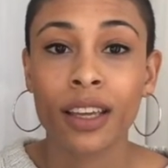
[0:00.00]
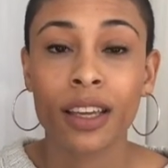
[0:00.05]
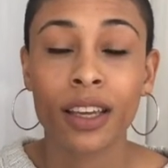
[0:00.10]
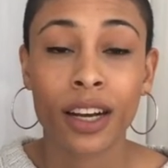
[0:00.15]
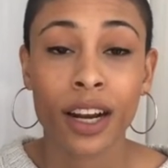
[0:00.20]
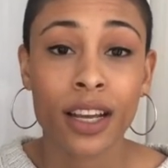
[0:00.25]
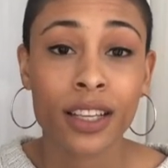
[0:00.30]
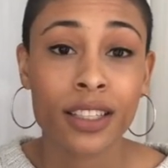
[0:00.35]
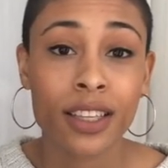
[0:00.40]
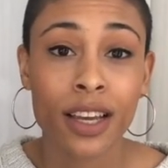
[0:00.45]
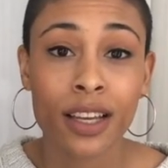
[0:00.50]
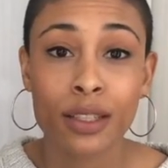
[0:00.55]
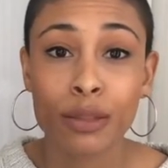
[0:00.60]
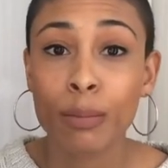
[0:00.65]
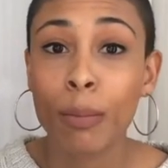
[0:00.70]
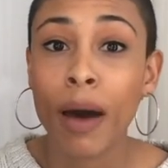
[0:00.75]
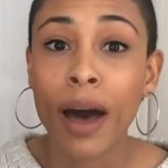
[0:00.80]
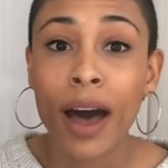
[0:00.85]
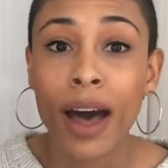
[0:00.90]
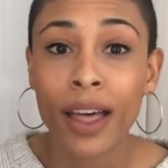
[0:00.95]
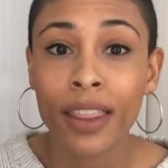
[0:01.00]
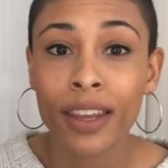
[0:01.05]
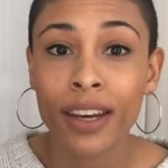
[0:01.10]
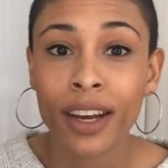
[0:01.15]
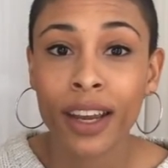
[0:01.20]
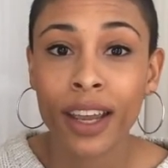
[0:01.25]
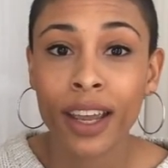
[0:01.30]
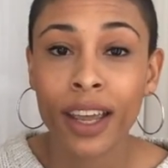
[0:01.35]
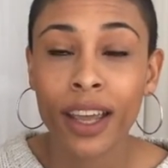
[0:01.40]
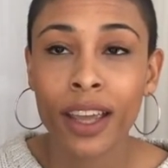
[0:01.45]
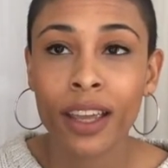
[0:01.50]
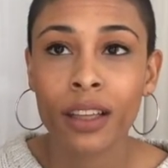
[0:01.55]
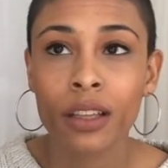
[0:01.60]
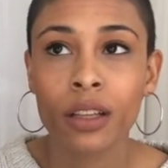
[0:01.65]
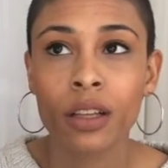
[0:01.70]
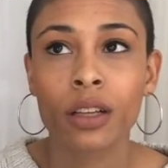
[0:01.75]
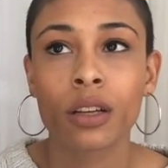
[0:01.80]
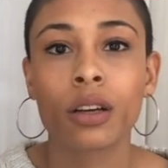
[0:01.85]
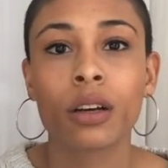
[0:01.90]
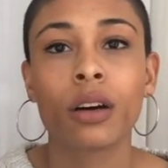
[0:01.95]
Gracias Madre,
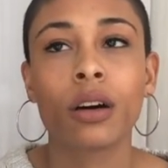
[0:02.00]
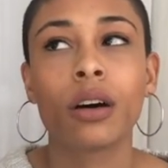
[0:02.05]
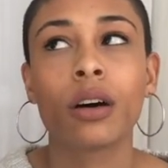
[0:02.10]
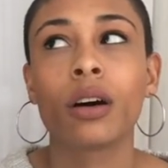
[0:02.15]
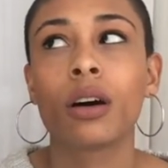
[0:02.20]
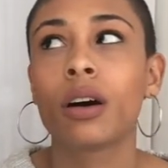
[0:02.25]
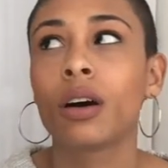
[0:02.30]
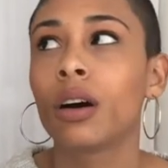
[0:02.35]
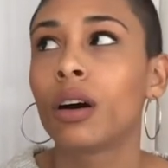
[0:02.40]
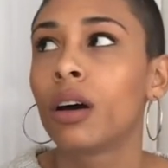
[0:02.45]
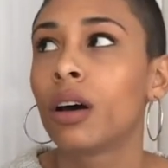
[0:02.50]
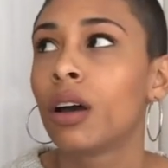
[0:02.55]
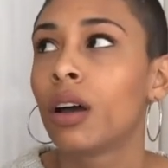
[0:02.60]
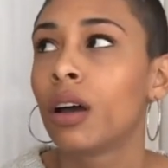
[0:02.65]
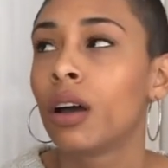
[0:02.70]
oh,